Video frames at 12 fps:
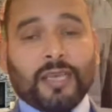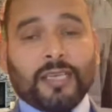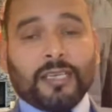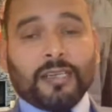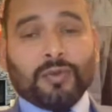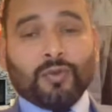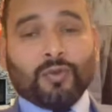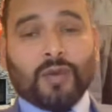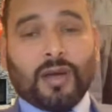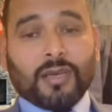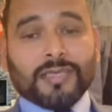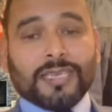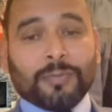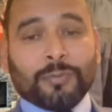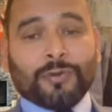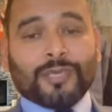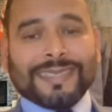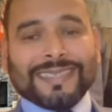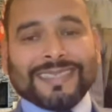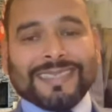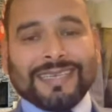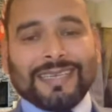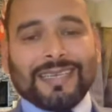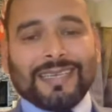include other
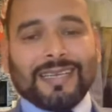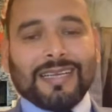potential